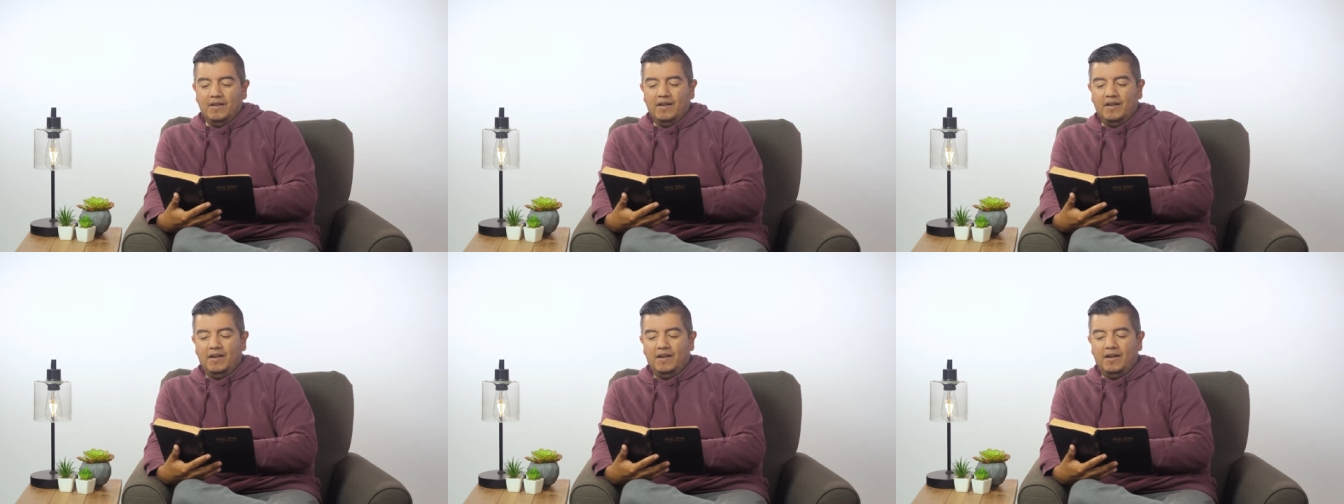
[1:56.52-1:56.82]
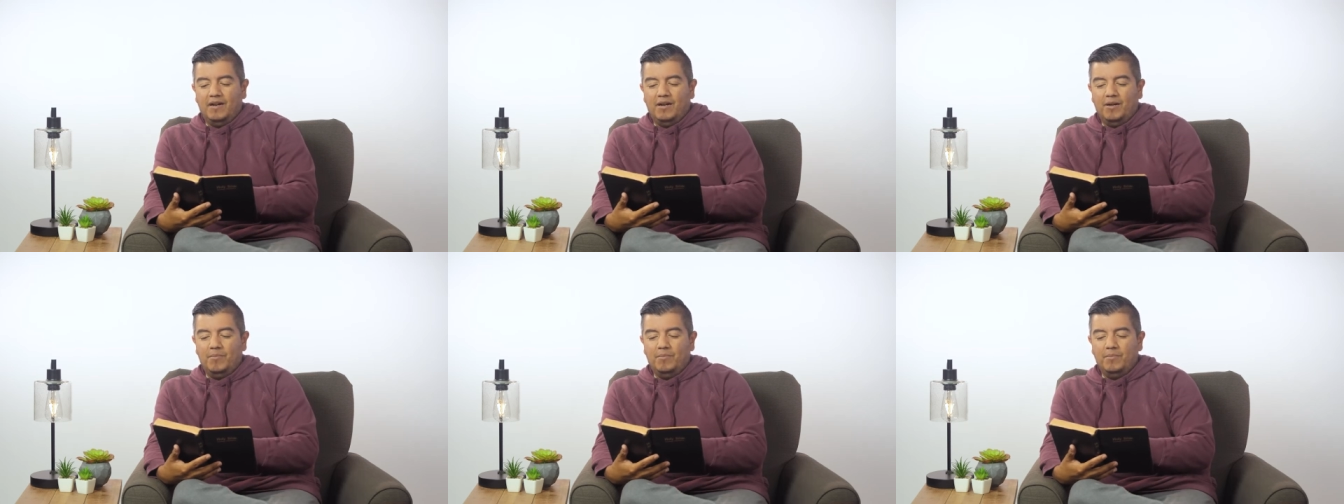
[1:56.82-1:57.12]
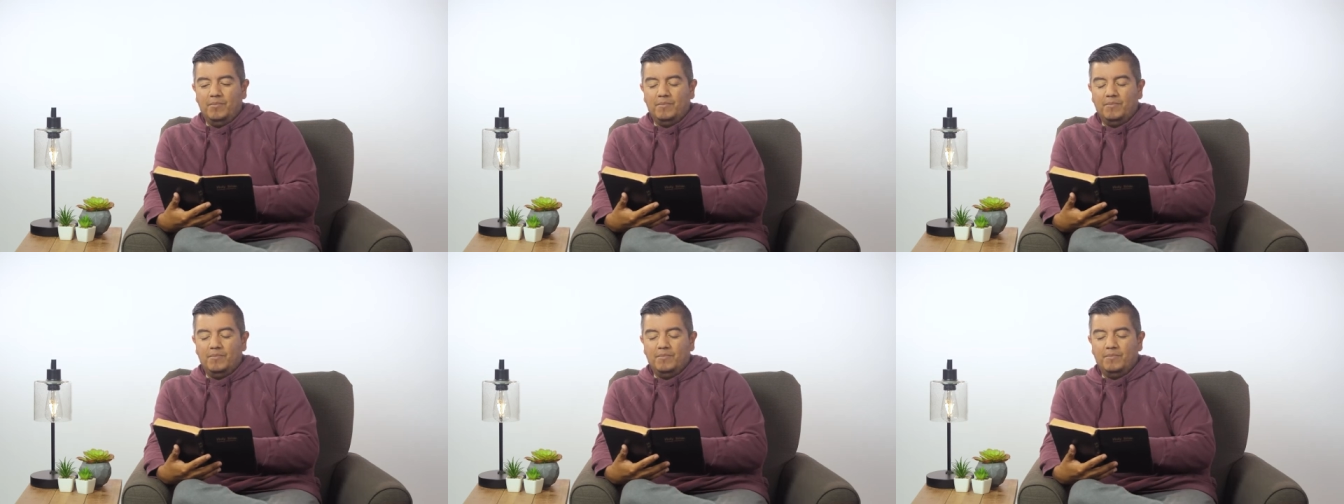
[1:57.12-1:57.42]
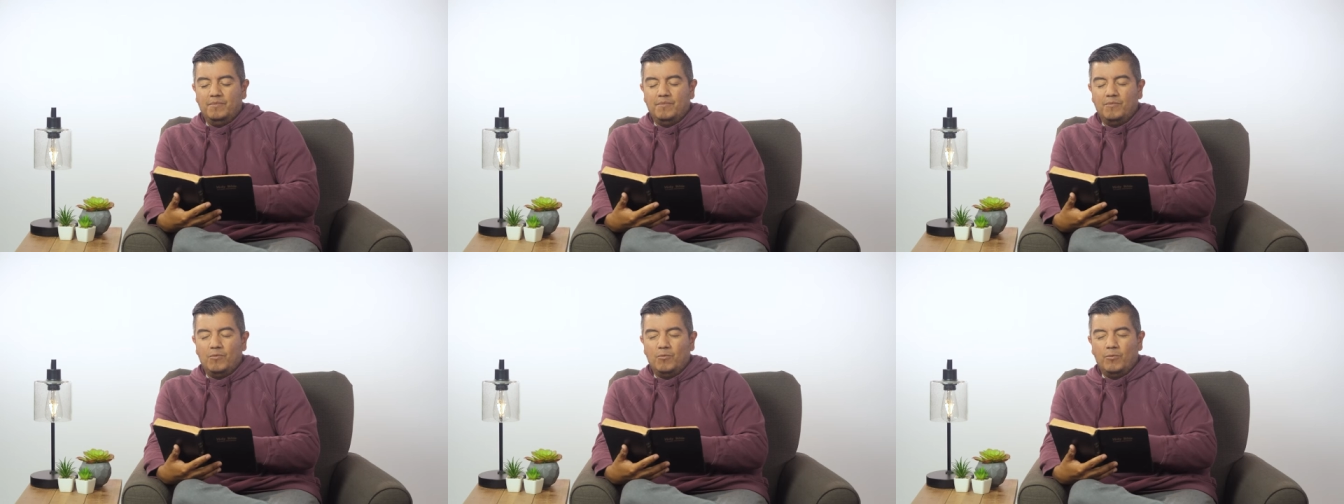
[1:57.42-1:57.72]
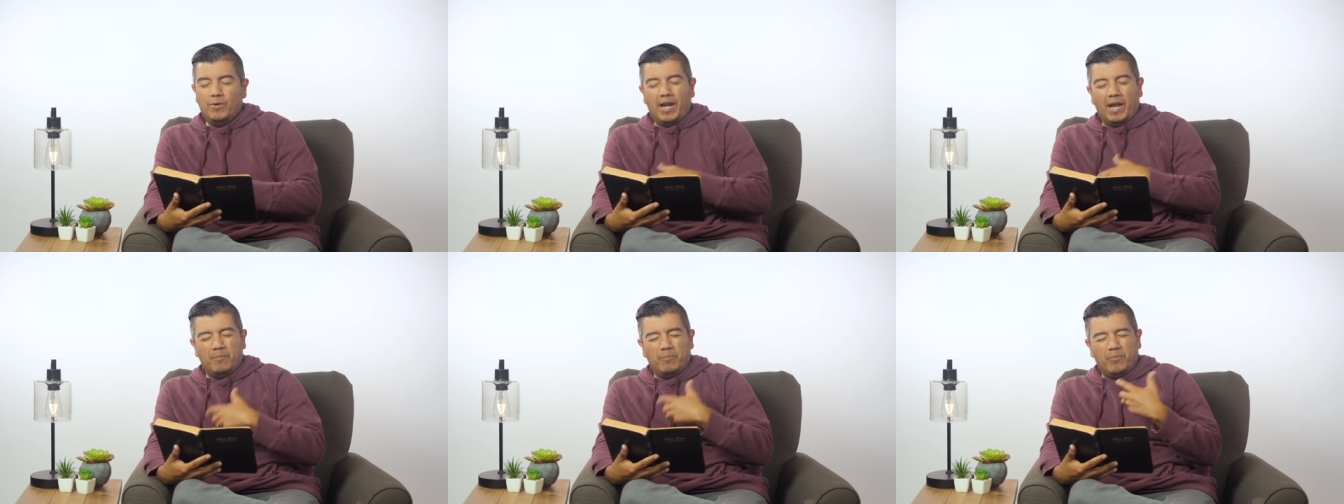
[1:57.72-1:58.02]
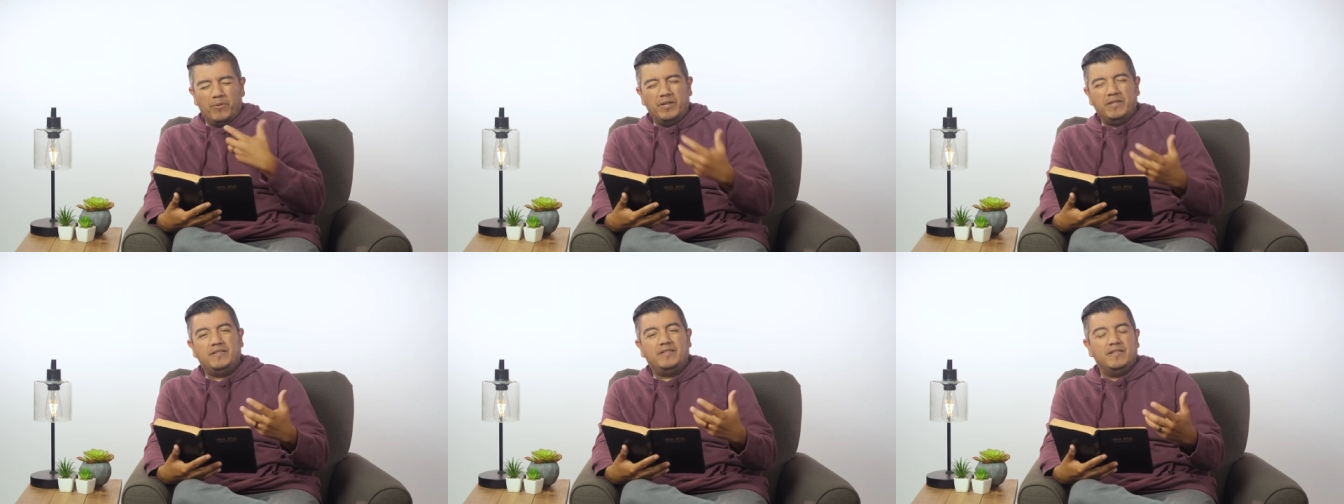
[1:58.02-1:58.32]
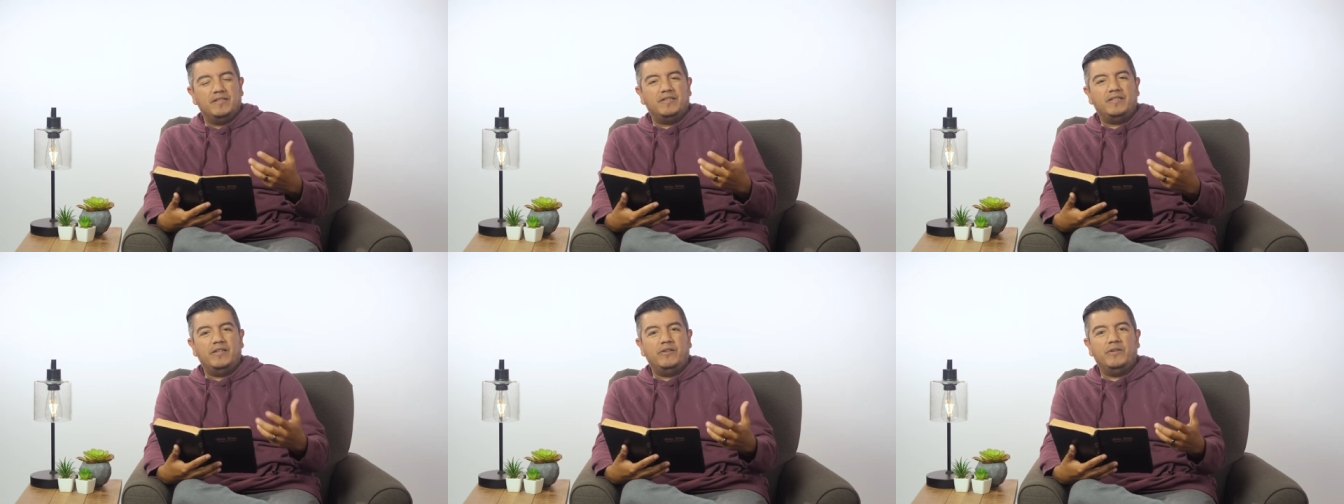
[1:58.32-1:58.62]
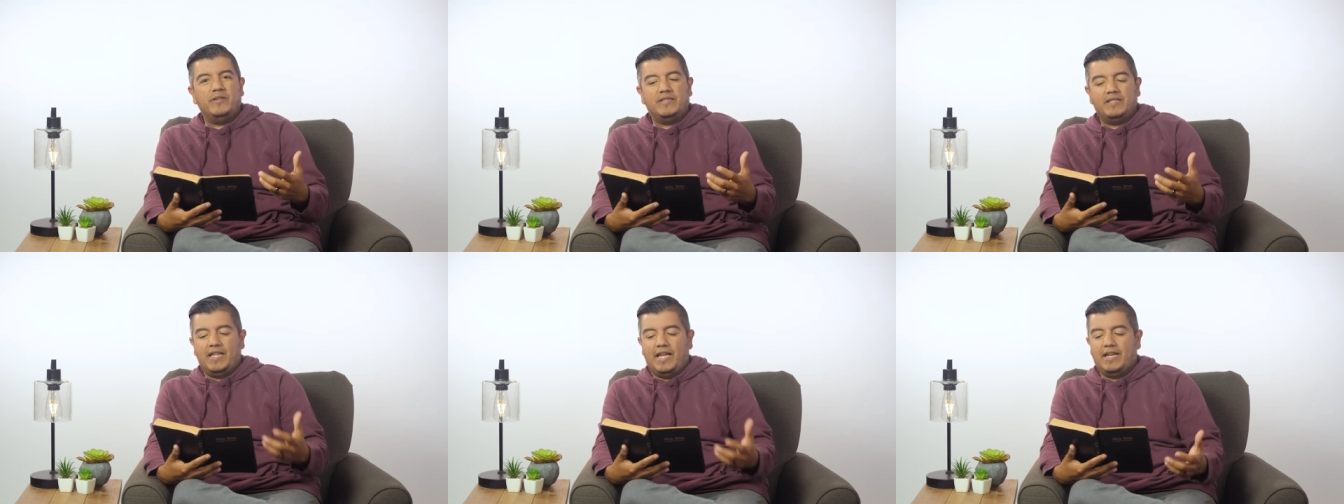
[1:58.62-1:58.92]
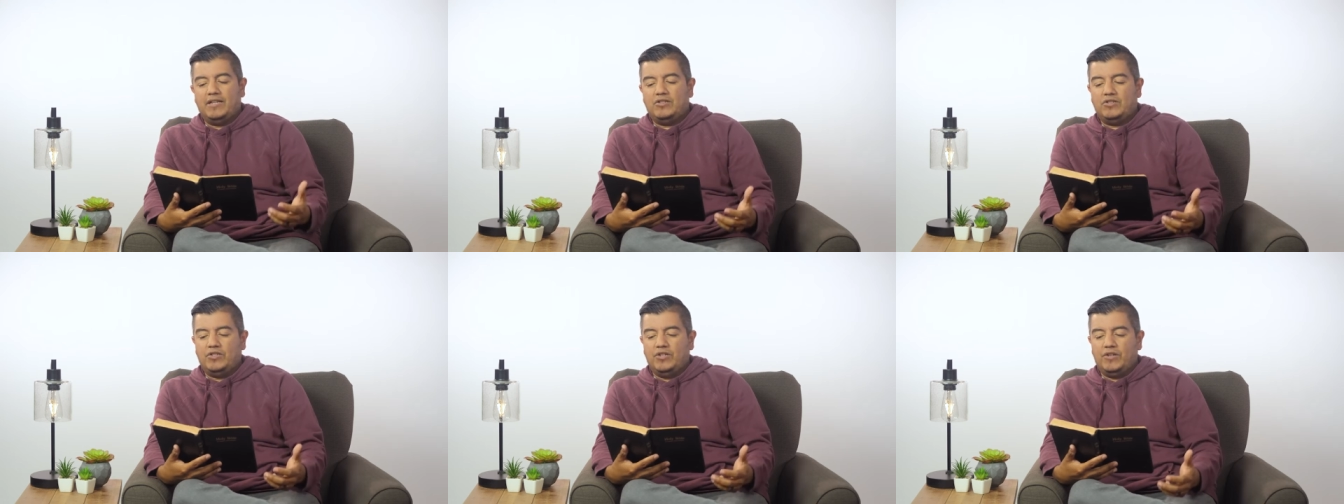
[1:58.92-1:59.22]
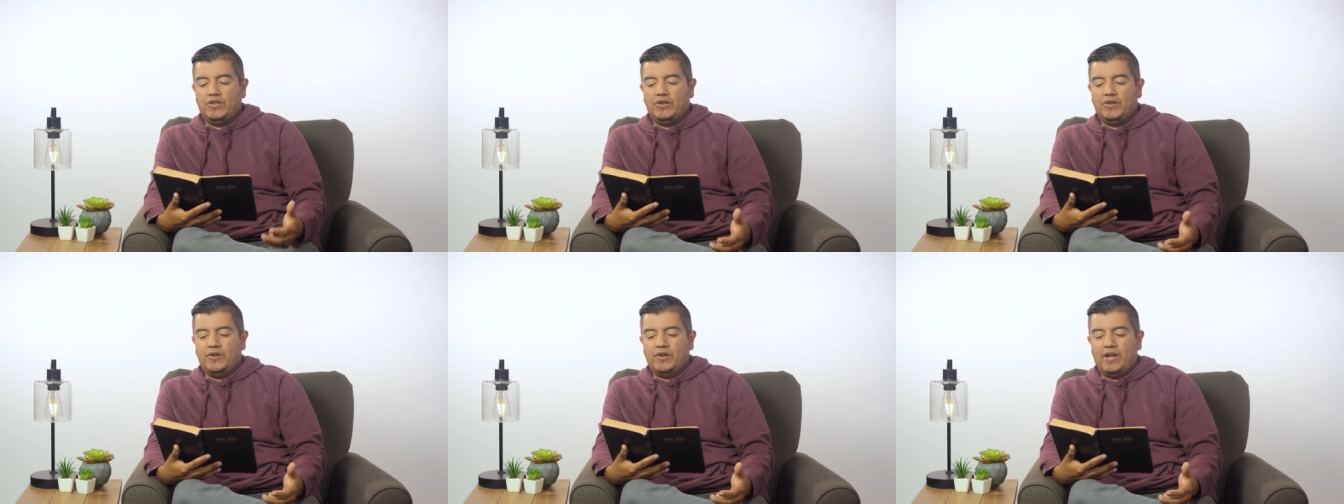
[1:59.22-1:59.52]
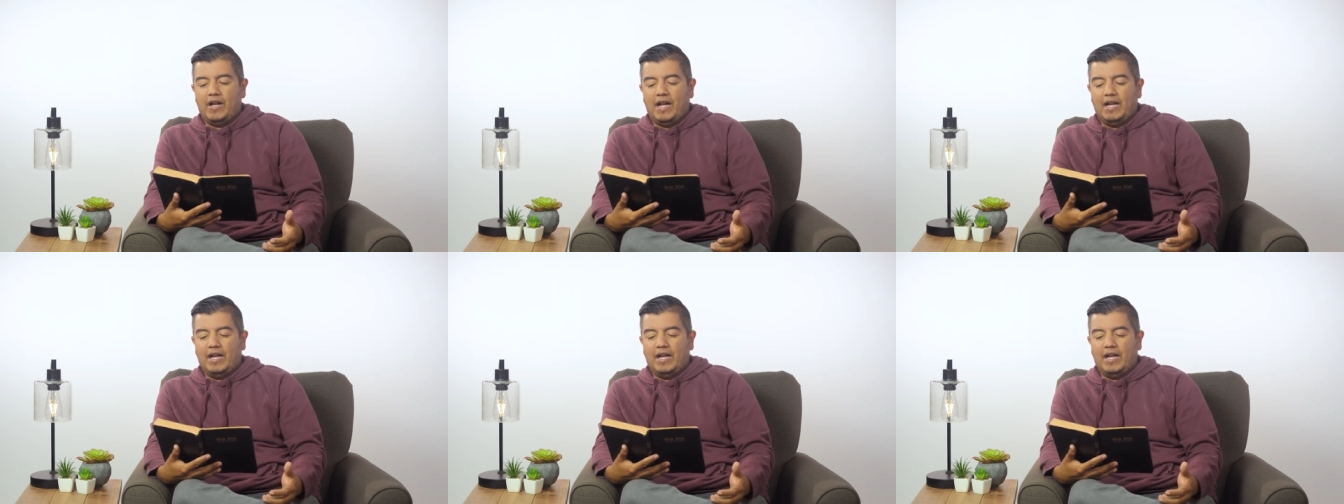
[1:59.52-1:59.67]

Um, when I preached this series last year,